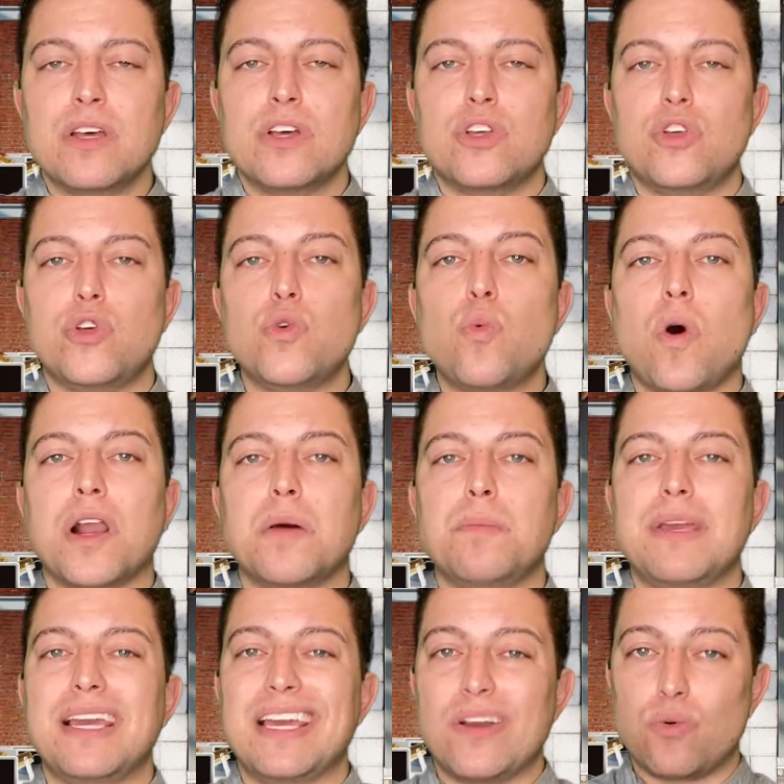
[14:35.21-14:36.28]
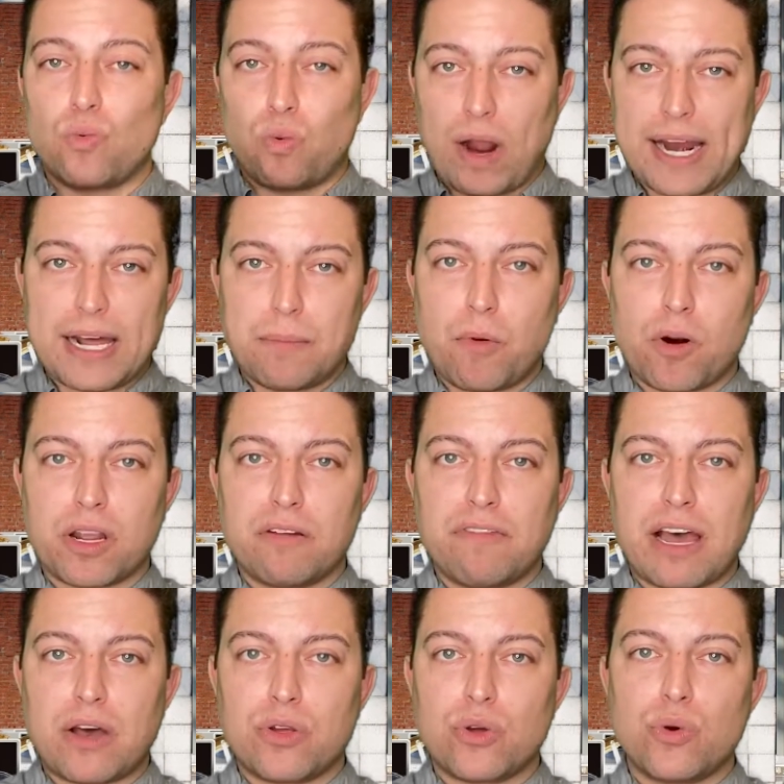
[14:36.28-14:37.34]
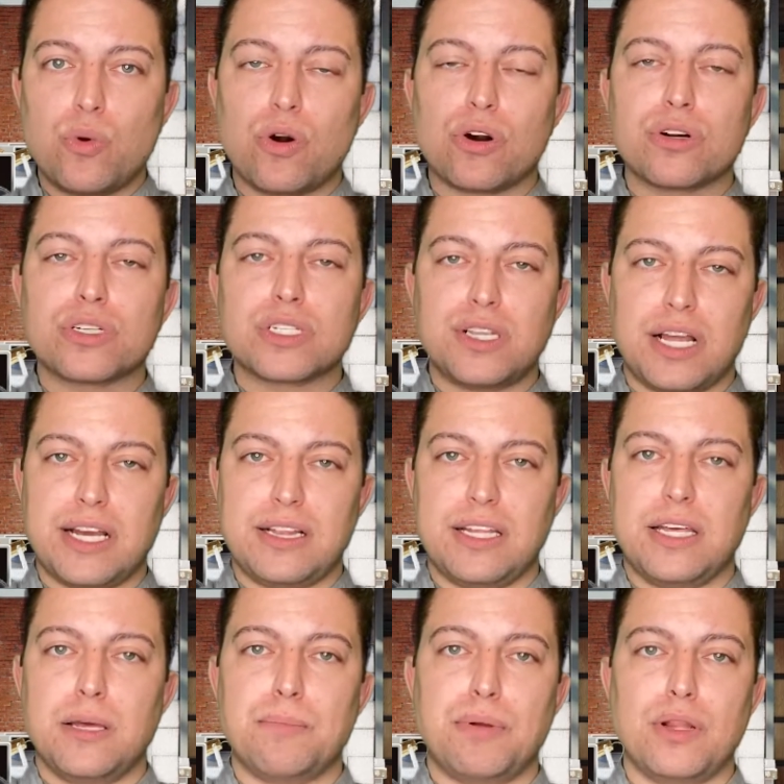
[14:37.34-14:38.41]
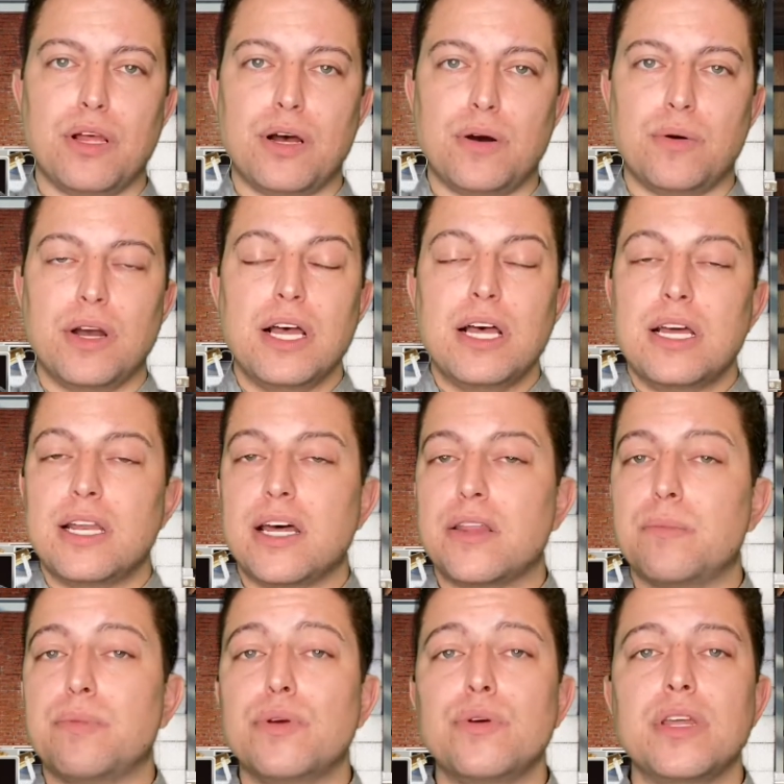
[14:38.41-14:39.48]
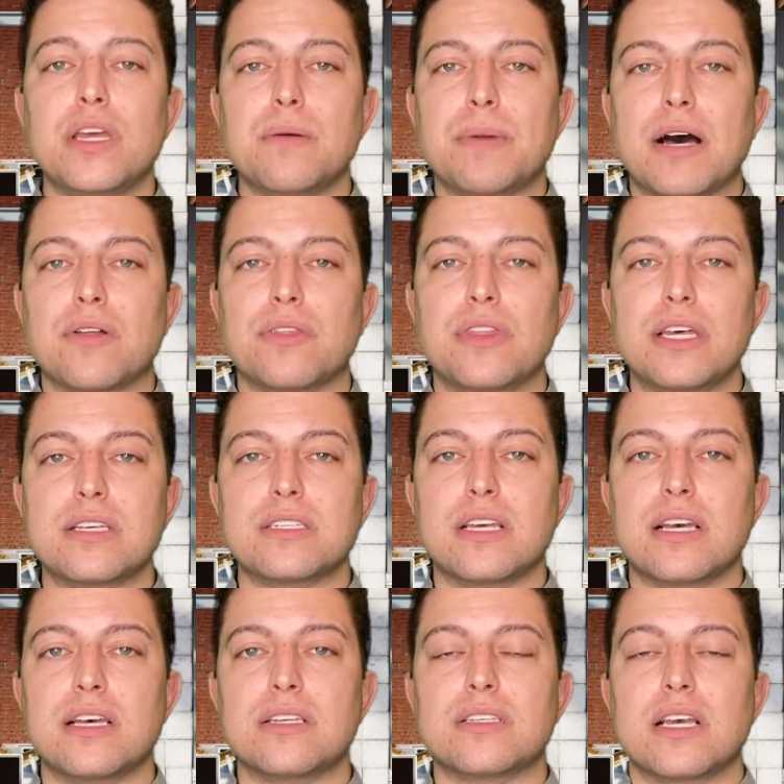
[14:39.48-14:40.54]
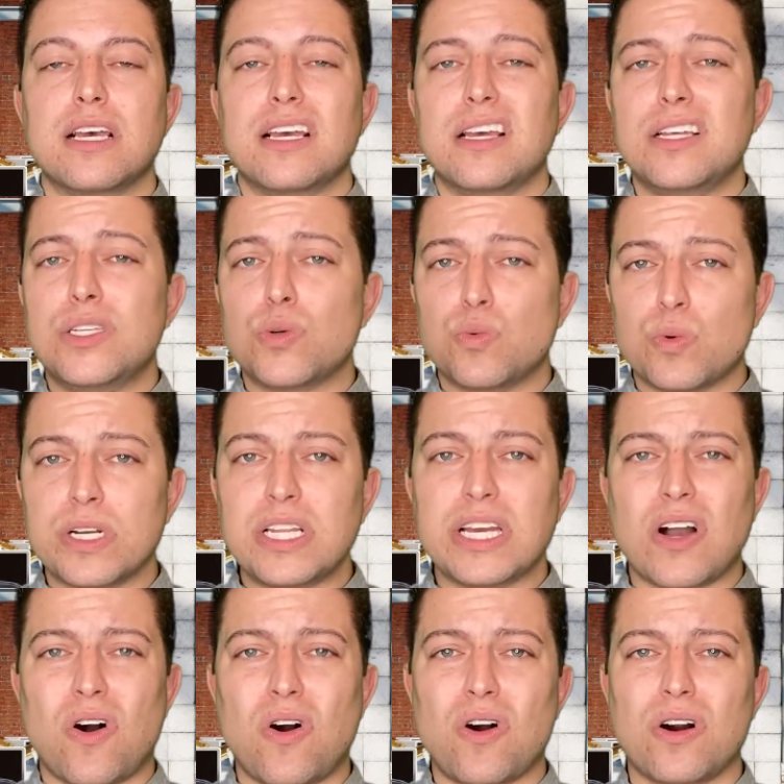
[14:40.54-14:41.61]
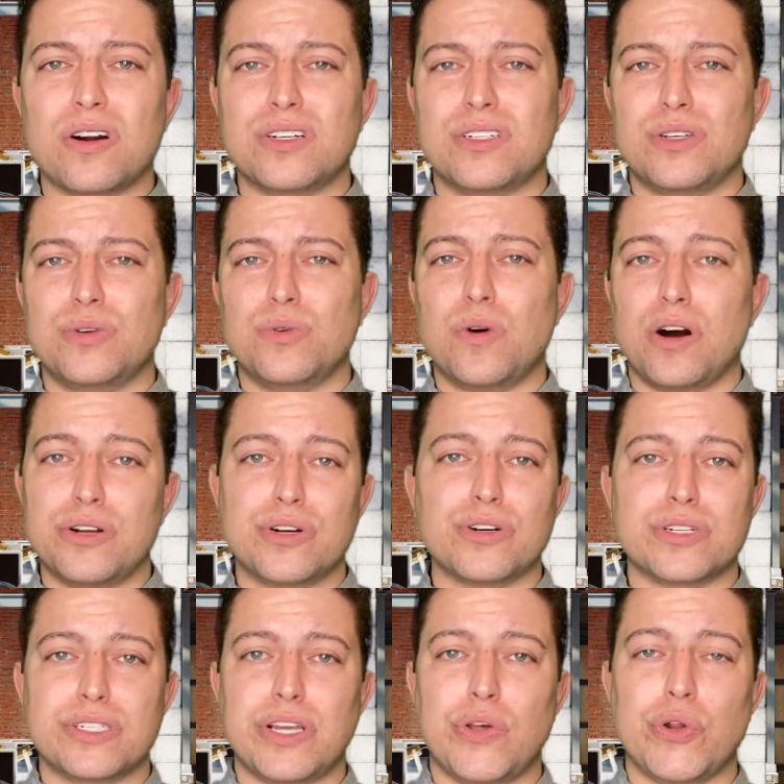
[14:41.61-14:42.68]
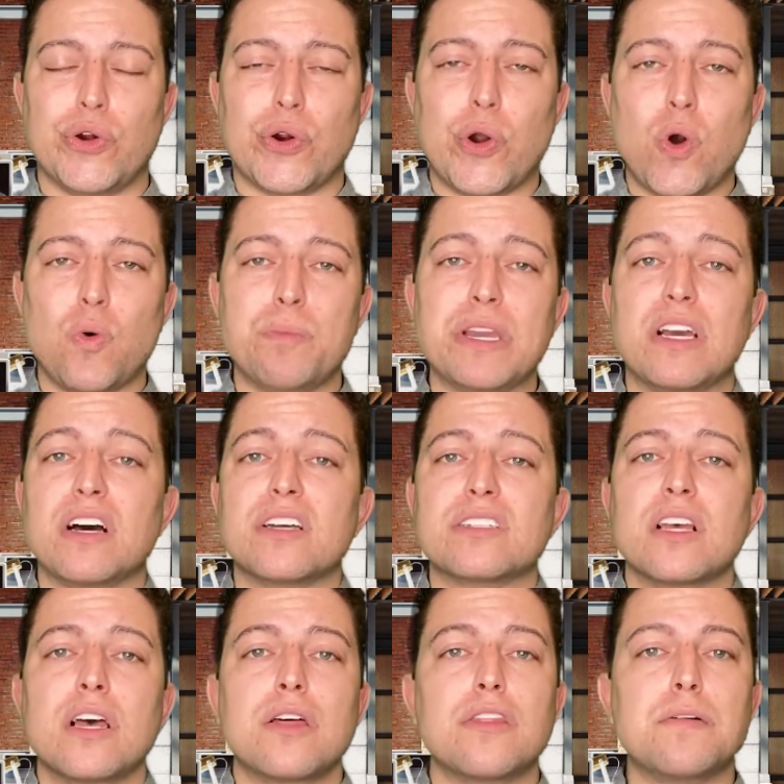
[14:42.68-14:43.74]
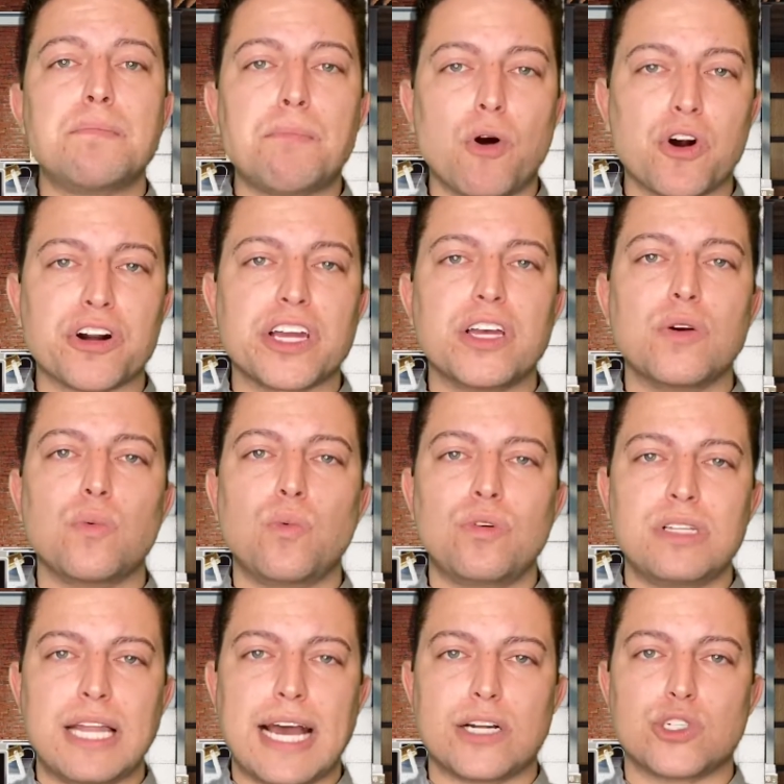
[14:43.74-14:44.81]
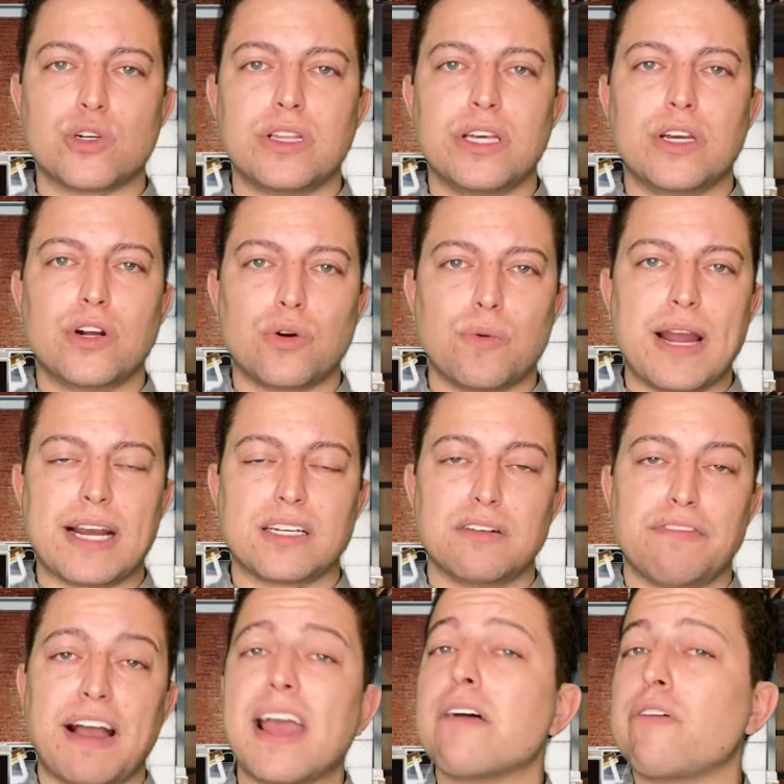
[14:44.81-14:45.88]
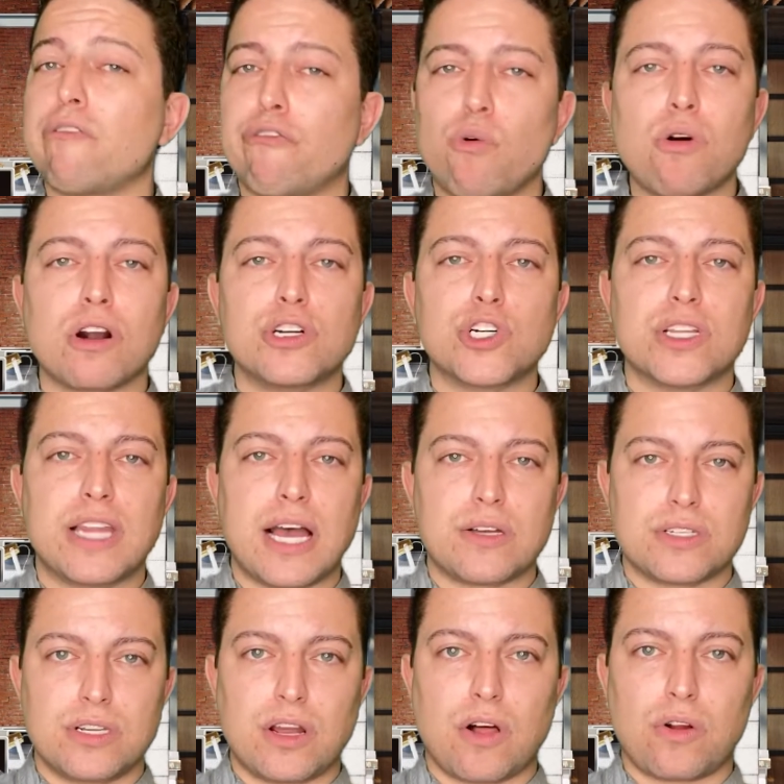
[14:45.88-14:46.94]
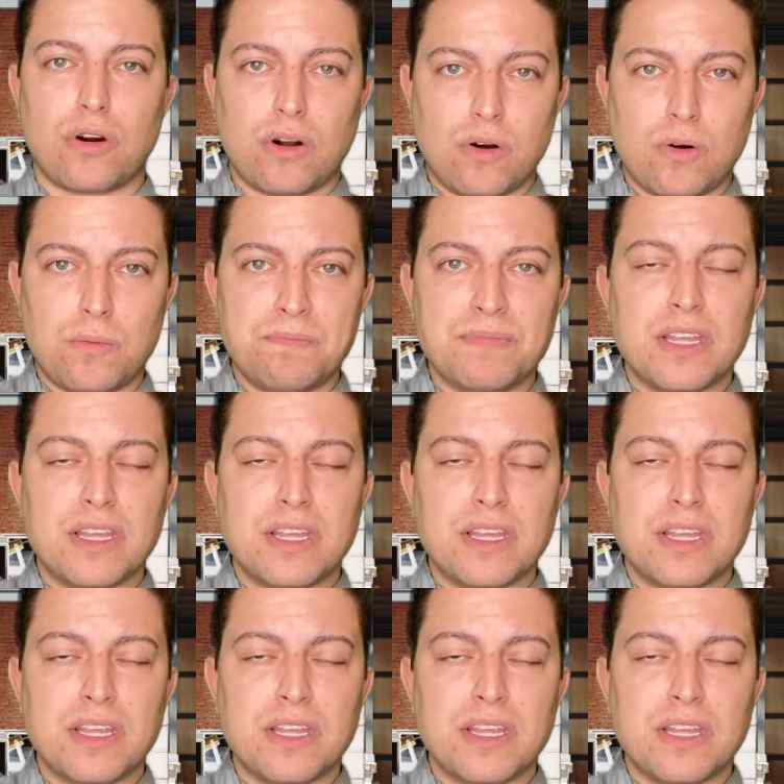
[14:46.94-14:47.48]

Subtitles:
You want to be right at market value or slightly below. Now, the beauty about this is it's really hard to undersell your home because the market will naturally correct. If I have a $400,000 home